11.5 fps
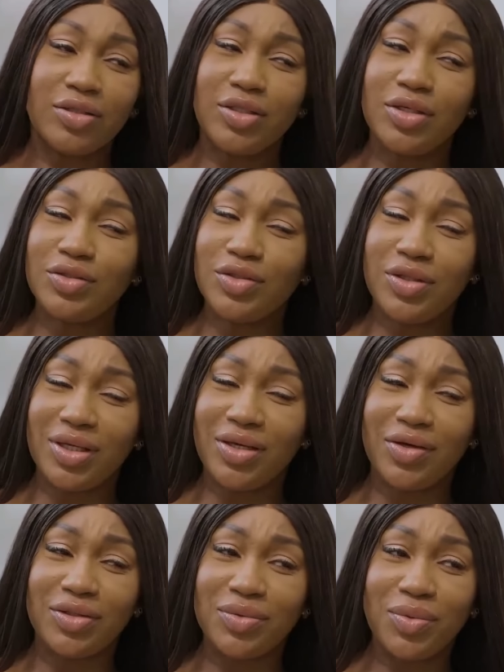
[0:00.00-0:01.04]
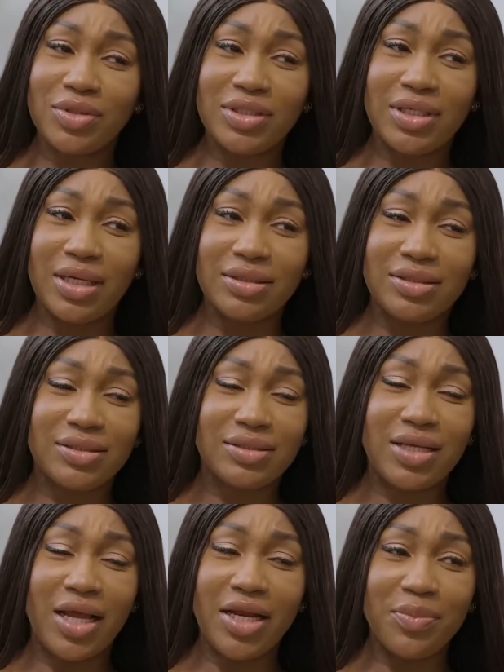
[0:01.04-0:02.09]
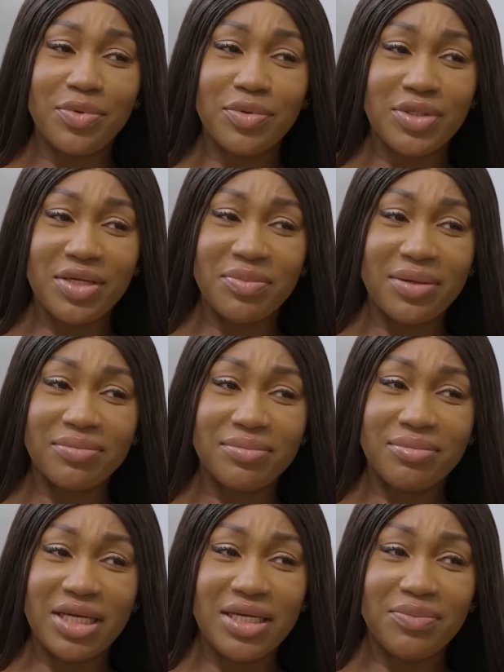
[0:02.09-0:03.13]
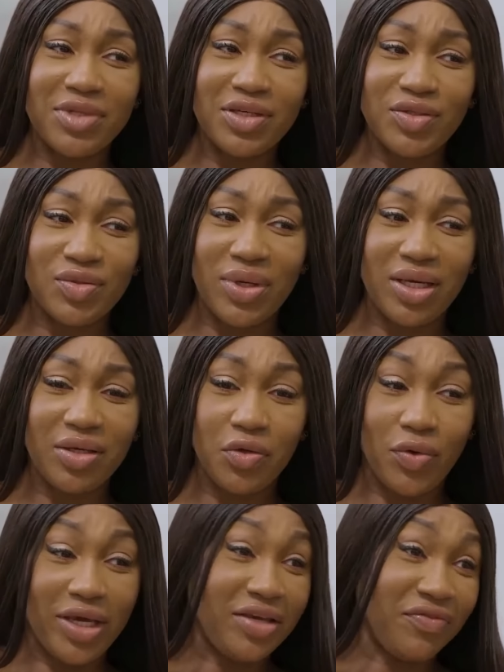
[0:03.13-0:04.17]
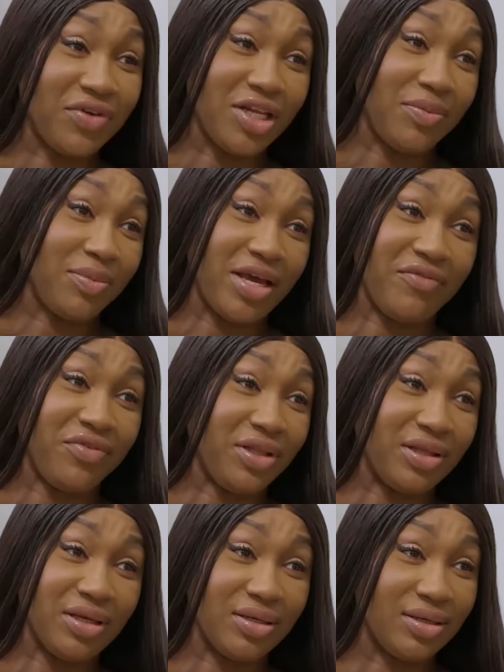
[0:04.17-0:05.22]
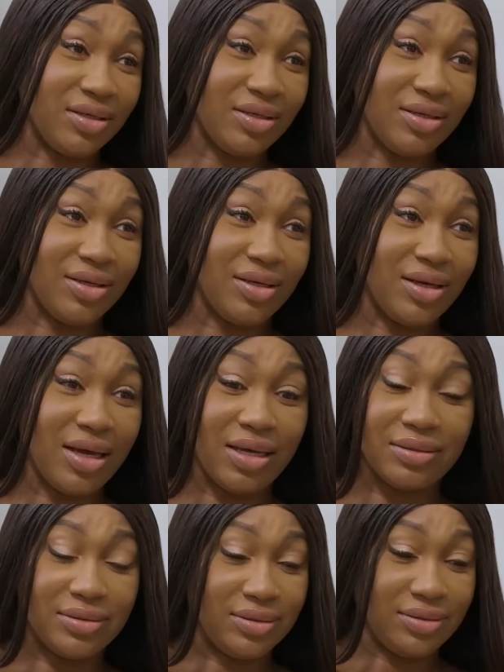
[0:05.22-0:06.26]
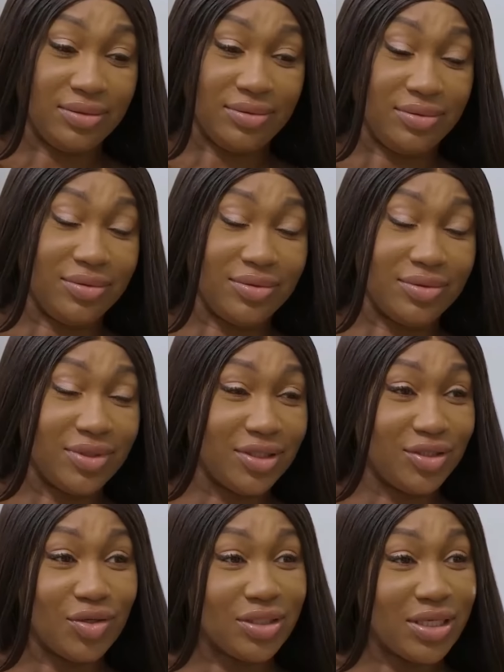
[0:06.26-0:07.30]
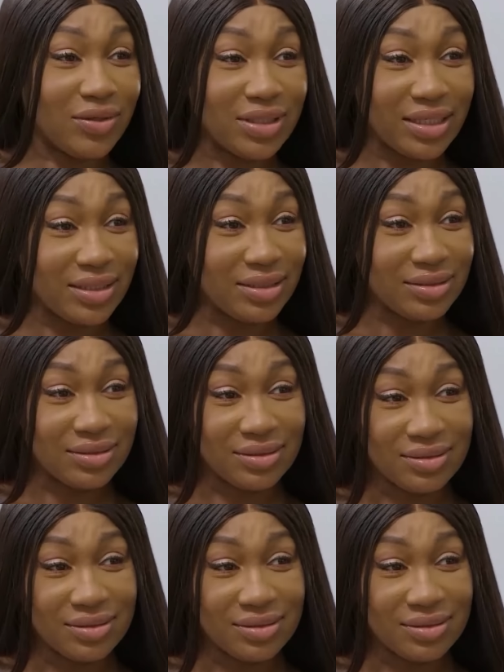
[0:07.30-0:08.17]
Don't you think you're the one that enabled him and made him this way? You were giving him everything and he turned out like this.